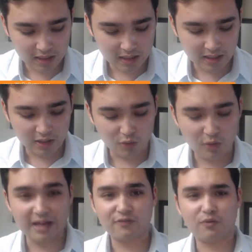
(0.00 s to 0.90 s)

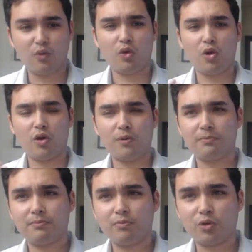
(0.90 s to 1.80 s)
great for
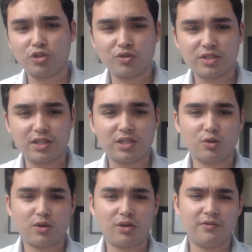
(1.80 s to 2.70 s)
producing
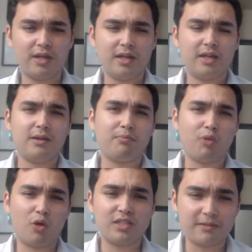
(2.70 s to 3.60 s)
sort of
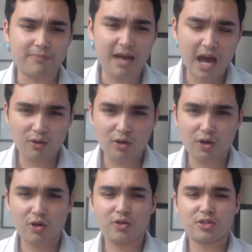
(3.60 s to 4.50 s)
protein
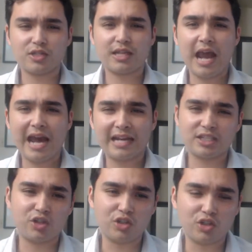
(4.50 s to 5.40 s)
powders, adding
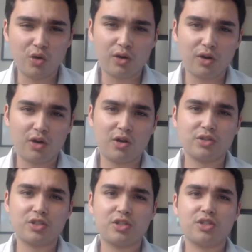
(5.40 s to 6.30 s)
to
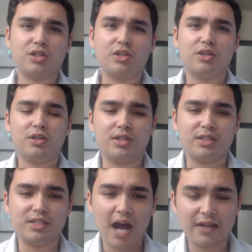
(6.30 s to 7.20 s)
yogurts,
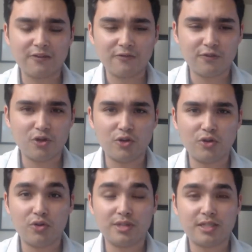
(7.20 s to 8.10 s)
diet
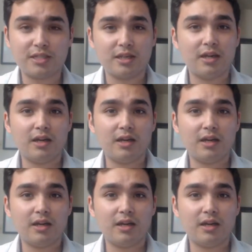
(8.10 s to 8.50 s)
foods,